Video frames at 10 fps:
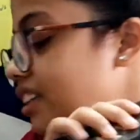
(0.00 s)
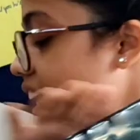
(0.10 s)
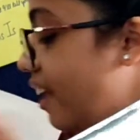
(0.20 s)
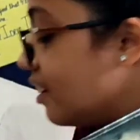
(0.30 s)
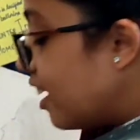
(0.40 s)

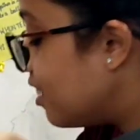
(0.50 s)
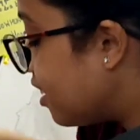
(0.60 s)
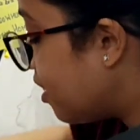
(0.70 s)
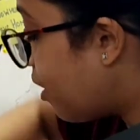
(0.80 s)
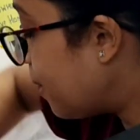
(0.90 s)
Then,
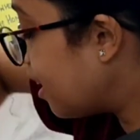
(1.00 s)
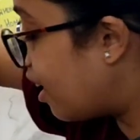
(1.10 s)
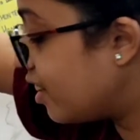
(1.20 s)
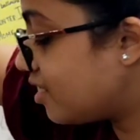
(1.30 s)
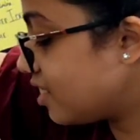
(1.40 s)
oh my
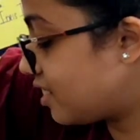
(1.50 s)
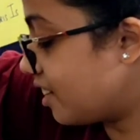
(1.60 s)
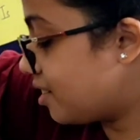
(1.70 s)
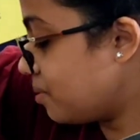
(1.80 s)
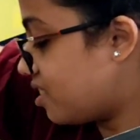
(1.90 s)
god, she
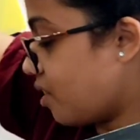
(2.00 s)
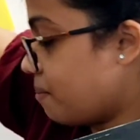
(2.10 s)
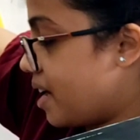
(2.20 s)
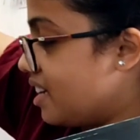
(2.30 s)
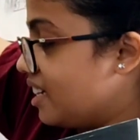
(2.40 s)
sent me so
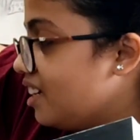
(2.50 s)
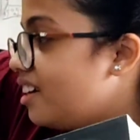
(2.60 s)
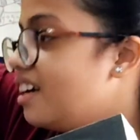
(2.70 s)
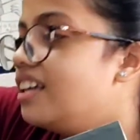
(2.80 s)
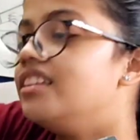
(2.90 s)
many.
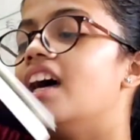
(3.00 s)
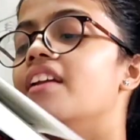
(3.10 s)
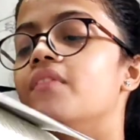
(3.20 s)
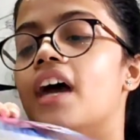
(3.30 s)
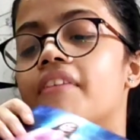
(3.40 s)

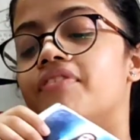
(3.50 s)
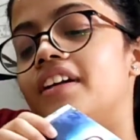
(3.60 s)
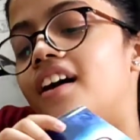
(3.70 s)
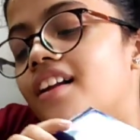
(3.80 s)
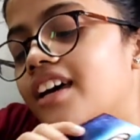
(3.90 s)
Then we have
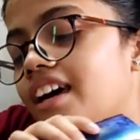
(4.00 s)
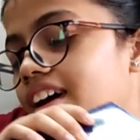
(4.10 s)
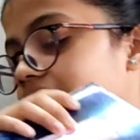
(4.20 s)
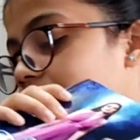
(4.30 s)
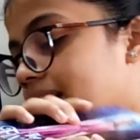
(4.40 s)

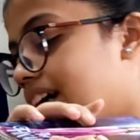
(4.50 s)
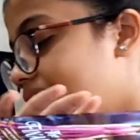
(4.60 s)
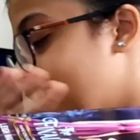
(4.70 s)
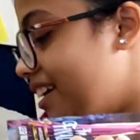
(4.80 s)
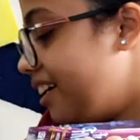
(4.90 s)
Finale. Oh my
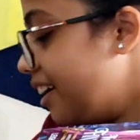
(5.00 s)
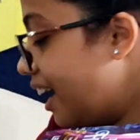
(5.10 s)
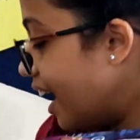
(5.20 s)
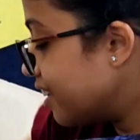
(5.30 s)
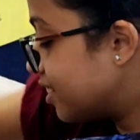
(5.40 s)
god,
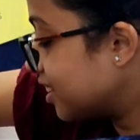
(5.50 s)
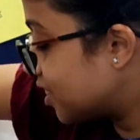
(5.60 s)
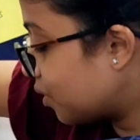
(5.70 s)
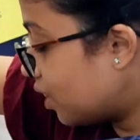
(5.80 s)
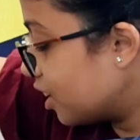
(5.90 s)
I just
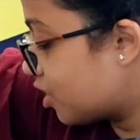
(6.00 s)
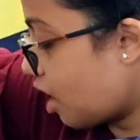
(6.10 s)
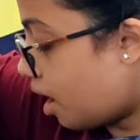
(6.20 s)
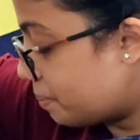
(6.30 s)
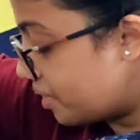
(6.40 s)
don't want to
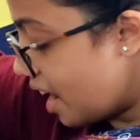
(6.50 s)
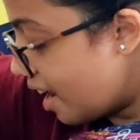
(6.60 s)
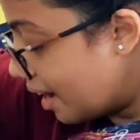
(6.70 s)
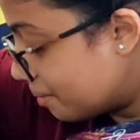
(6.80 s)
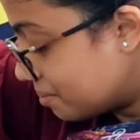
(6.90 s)
drop
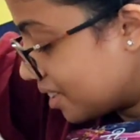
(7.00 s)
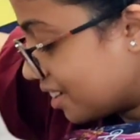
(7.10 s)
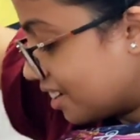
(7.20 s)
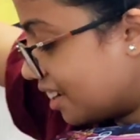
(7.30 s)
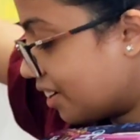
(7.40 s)
them.
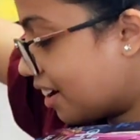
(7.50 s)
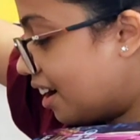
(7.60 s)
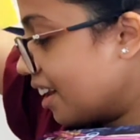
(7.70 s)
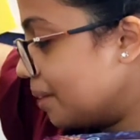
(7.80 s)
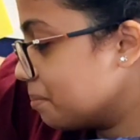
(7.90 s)
Oh
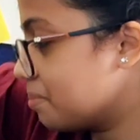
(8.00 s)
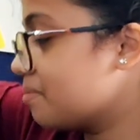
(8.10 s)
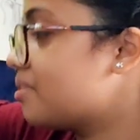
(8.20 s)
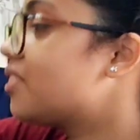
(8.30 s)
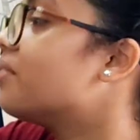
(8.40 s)
god,
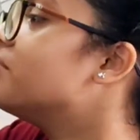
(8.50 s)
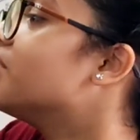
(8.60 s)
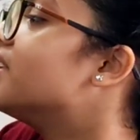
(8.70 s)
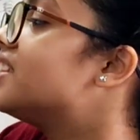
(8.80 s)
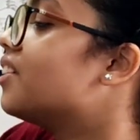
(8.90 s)
I'm
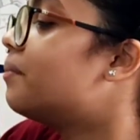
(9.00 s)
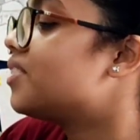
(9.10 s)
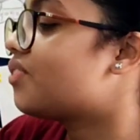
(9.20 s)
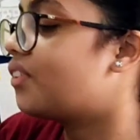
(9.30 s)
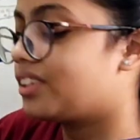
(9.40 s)
doing so
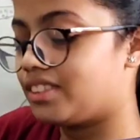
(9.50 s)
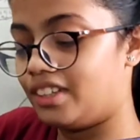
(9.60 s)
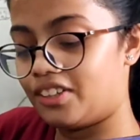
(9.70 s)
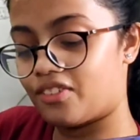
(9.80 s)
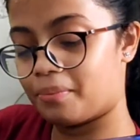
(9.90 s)
much focus
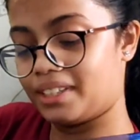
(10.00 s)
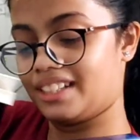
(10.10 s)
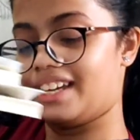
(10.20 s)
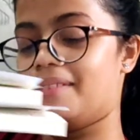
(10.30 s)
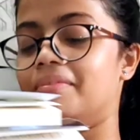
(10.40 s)
not
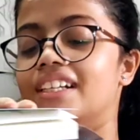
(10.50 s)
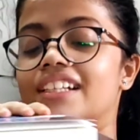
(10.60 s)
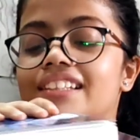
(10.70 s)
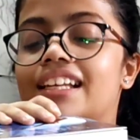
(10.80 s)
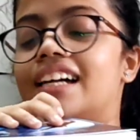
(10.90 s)
dropping them.
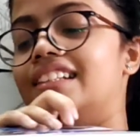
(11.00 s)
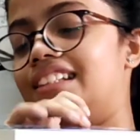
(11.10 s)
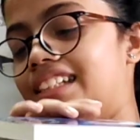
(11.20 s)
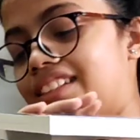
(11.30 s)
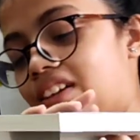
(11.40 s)

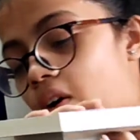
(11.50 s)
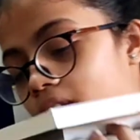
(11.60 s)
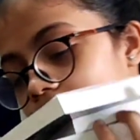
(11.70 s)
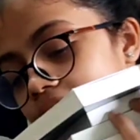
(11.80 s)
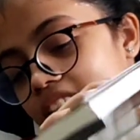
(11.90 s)
Then
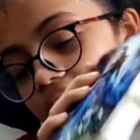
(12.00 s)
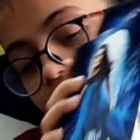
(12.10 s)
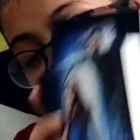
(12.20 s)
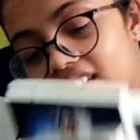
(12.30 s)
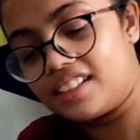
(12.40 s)
all of
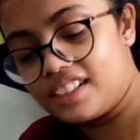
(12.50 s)
these.